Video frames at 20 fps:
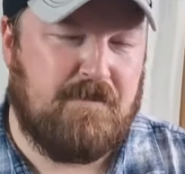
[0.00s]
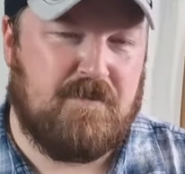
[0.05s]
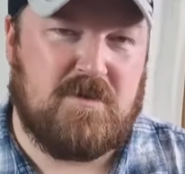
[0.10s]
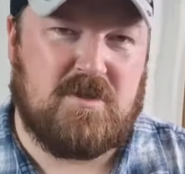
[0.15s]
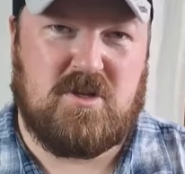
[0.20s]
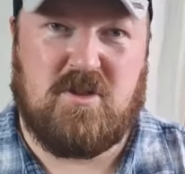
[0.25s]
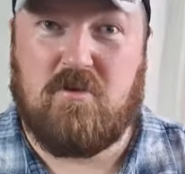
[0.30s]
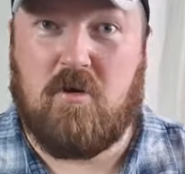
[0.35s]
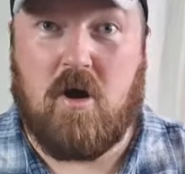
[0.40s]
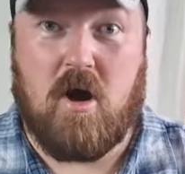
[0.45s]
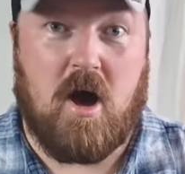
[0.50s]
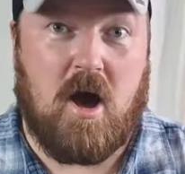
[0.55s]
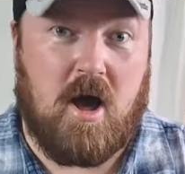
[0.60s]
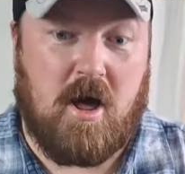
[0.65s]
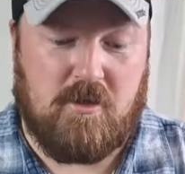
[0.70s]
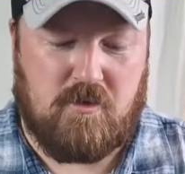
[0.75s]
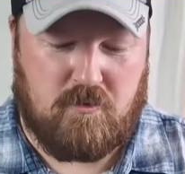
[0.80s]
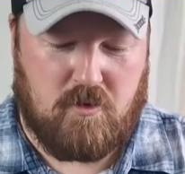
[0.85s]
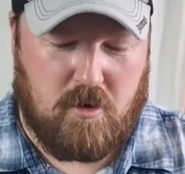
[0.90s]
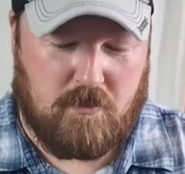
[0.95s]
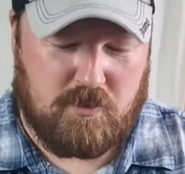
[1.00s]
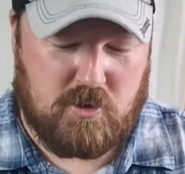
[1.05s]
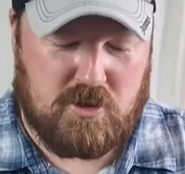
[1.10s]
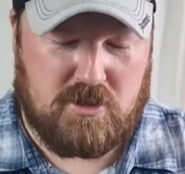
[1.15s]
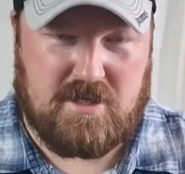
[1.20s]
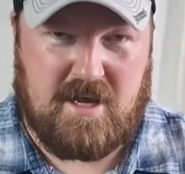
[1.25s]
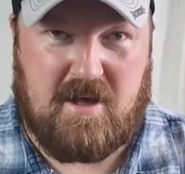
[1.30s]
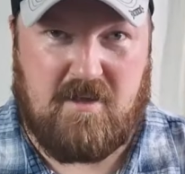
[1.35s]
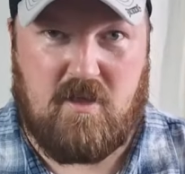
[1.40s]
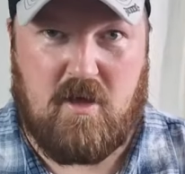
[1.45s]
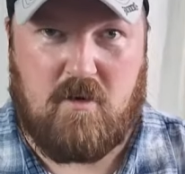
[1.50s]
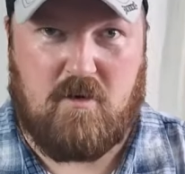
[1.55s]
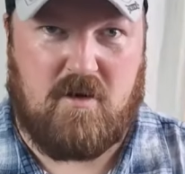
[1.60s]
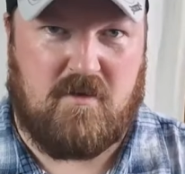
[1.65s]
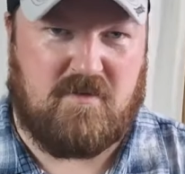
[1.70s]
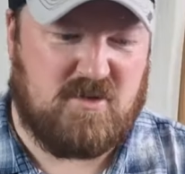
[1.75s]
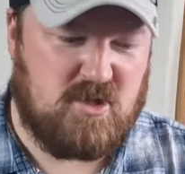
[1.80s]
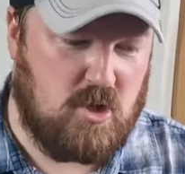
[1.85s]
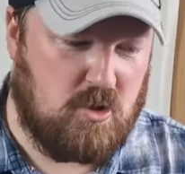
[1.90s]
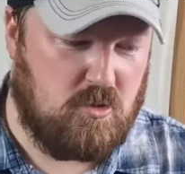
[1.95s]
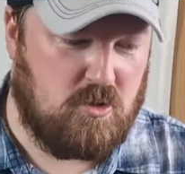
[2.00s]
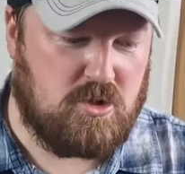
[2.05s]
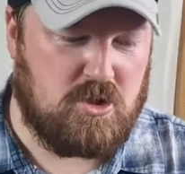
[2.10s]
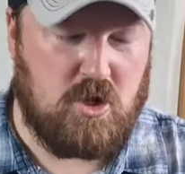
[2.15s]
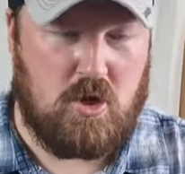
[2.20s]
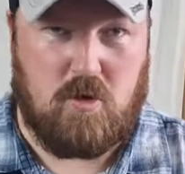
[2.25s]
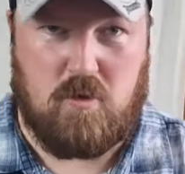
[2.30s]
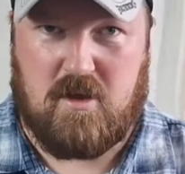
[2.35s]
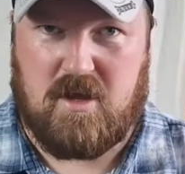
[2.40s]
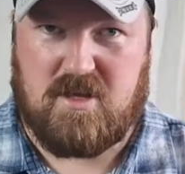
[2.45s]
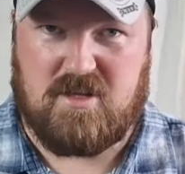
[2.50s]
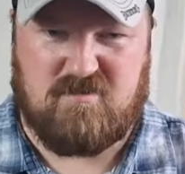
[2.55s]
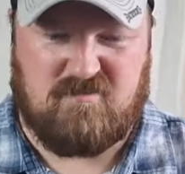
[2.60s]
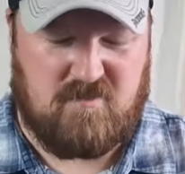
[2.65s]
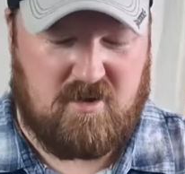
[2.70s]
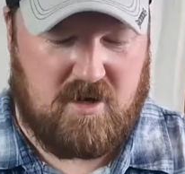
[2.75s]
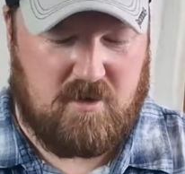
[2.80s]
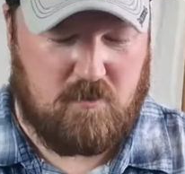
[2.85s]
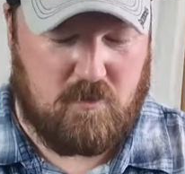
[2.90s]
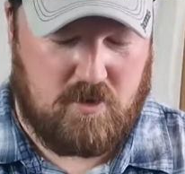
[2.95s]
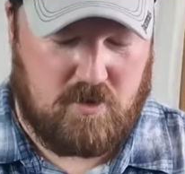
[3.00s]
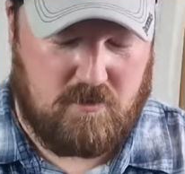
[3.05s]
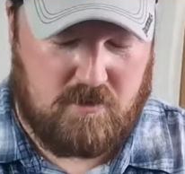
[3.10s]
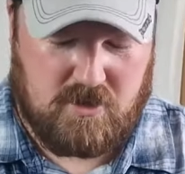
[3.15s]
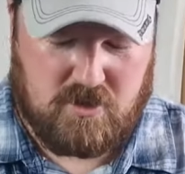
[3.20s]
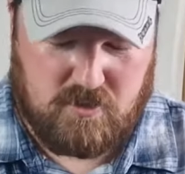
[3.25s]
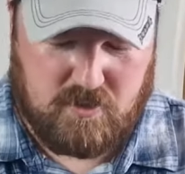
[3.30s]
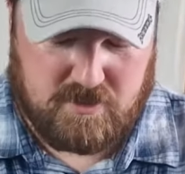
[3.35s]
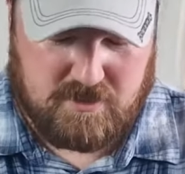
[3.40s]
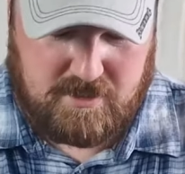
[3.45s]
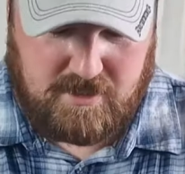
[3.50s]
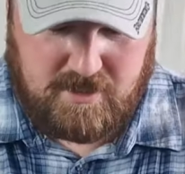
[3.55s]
So there are other options out there if 2.2 isn't really what you're interested